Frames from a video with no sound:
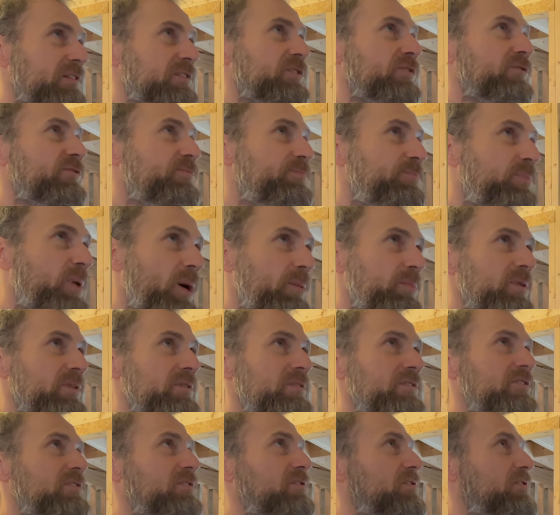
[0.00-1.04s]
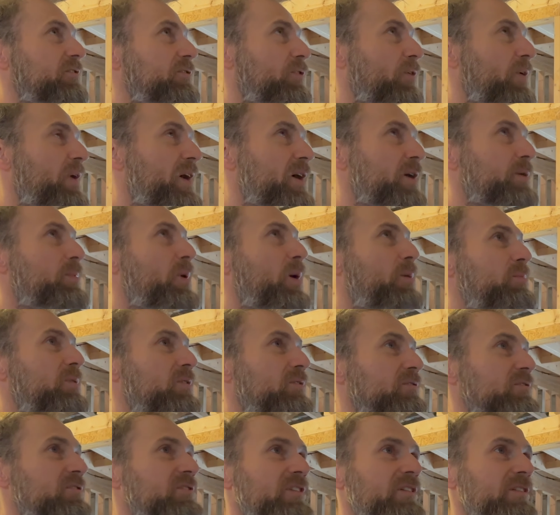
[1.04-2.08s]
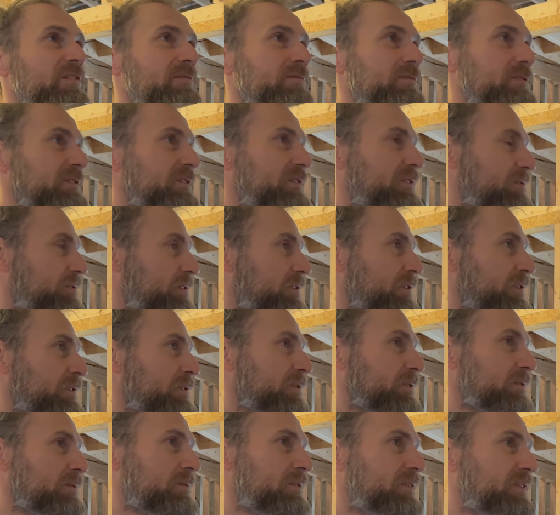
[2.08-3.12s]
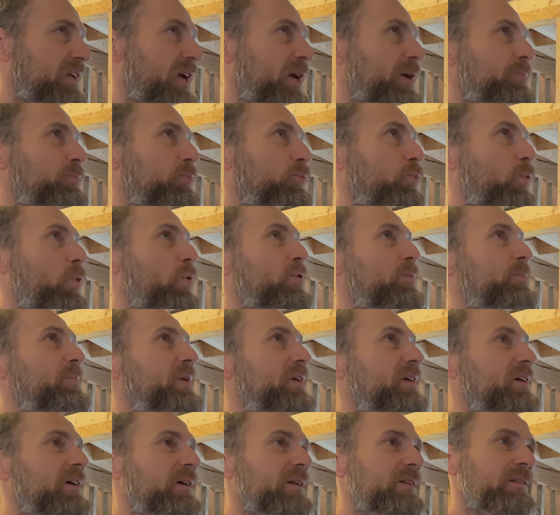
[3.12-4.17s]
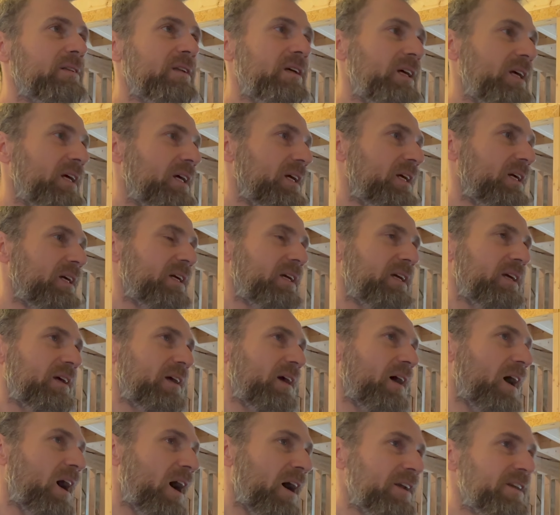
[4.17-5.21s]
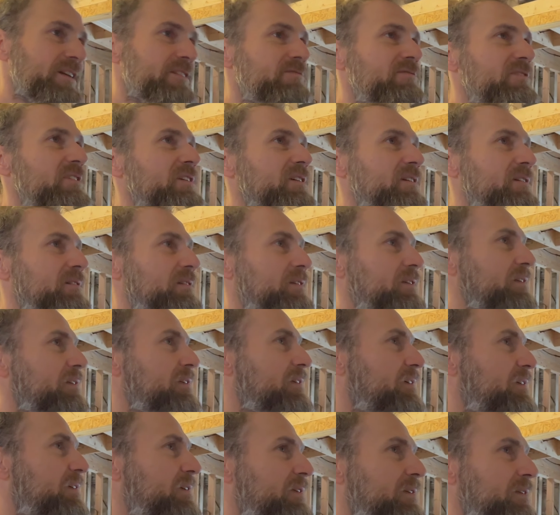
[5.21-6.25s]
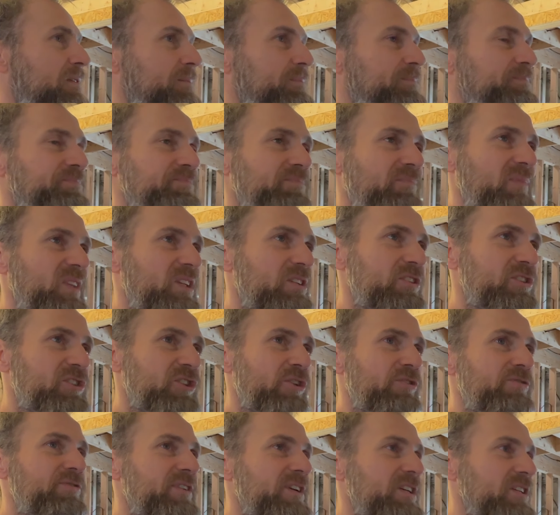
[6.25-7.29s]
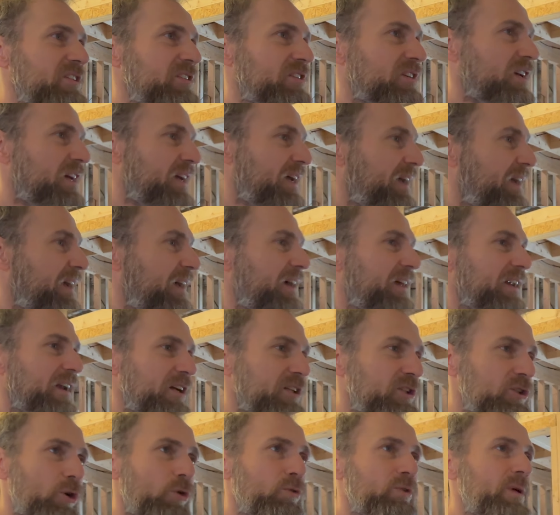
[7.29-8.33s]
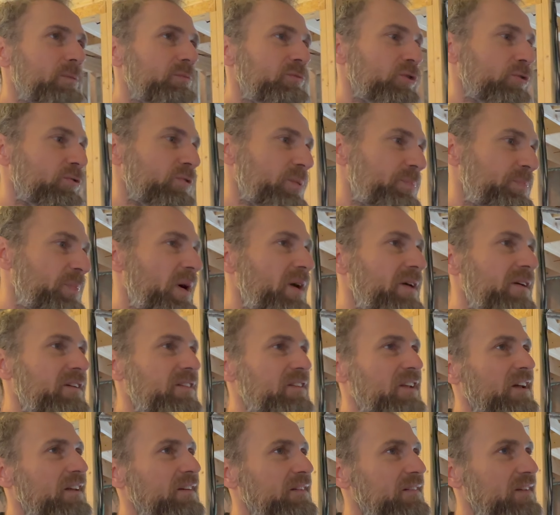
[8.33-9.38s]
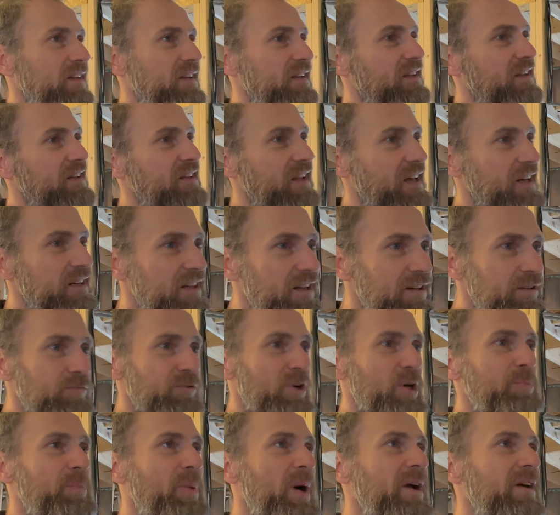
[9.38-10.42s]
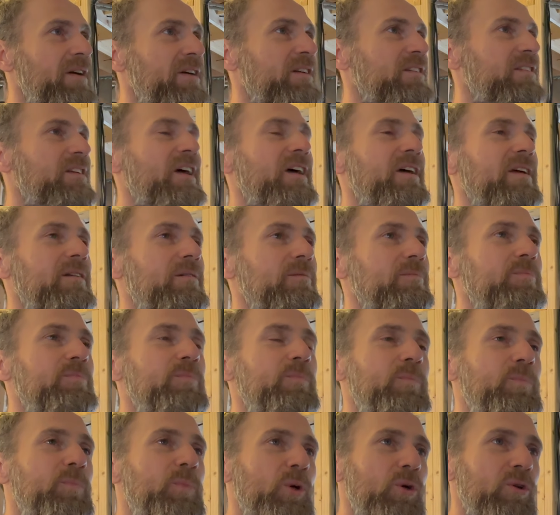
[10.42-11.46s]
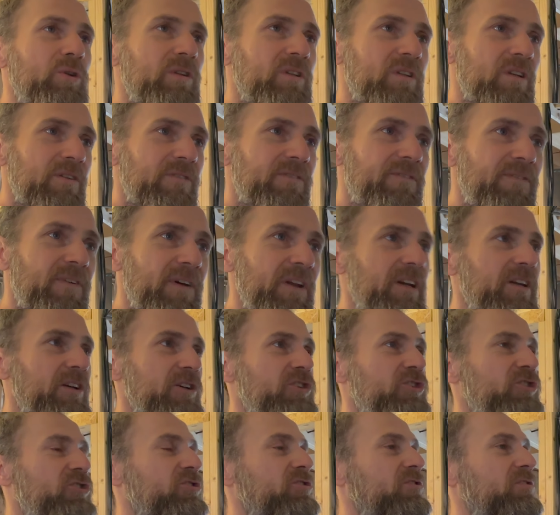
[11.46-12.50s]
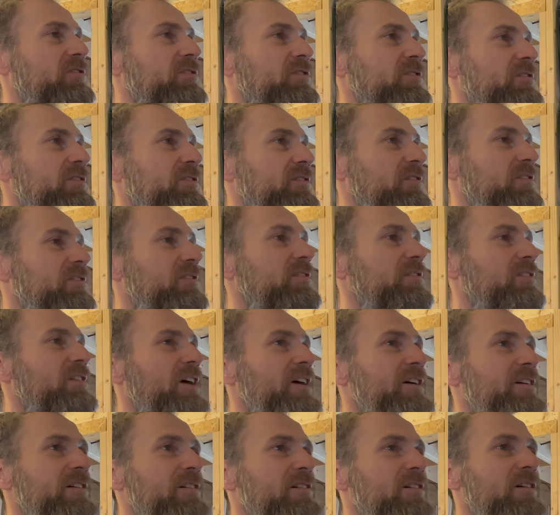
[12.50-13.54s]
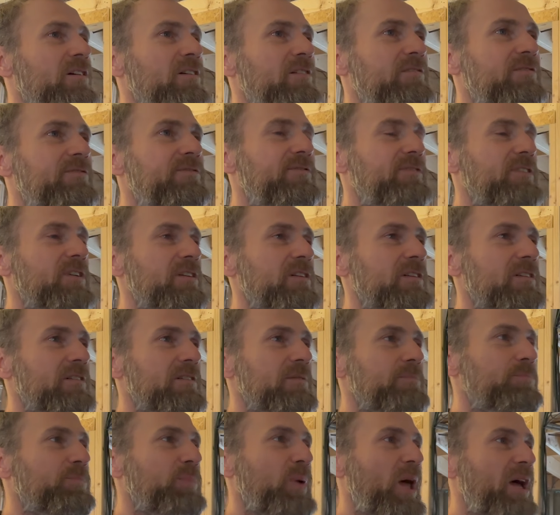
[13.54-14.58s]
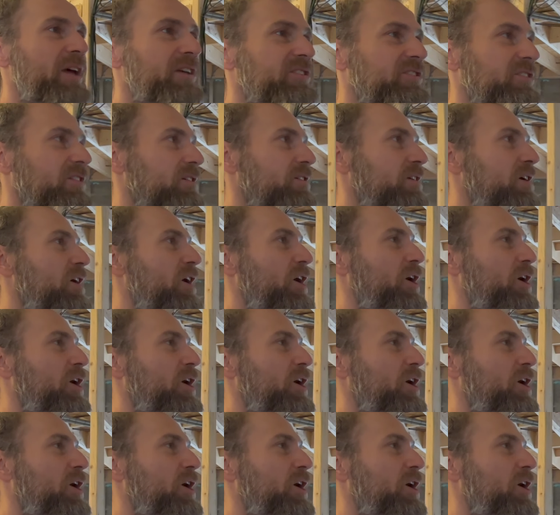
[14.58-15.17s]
of bubbles, air bubbles and tape warping and uneven surface, and I told them to repair it, and they didn't repair it and put the finish layer of plaster